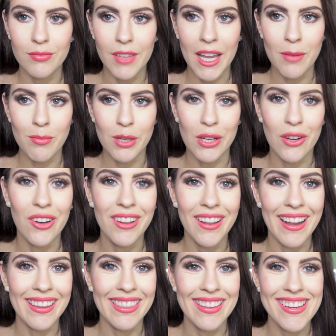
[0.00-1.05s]
apricot
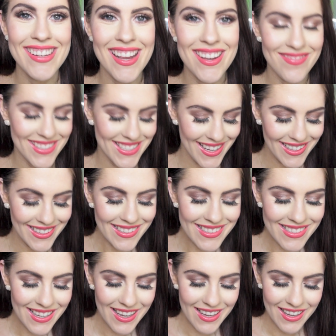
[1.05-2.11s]
like the name says.